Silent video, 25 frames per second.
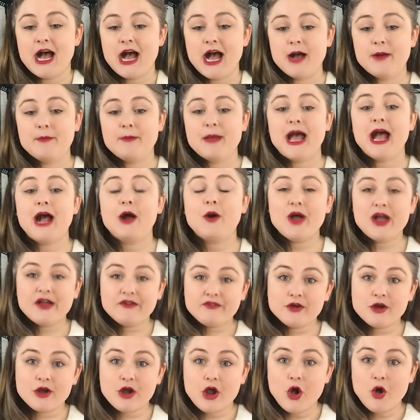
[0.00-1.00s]

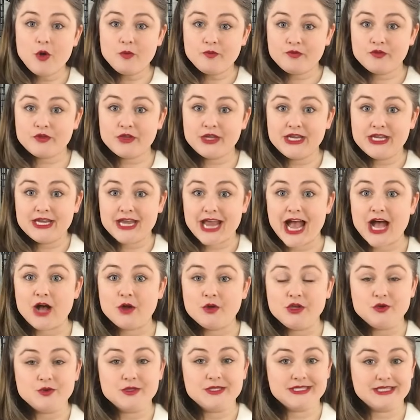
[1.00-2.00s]
However, hopefully now
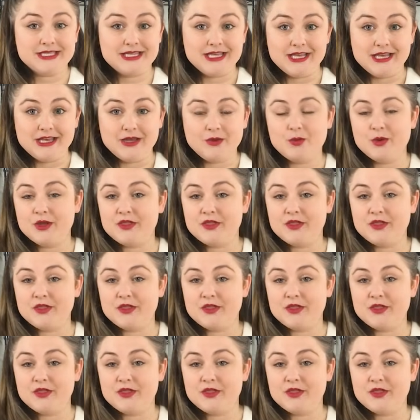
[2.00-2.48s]
you see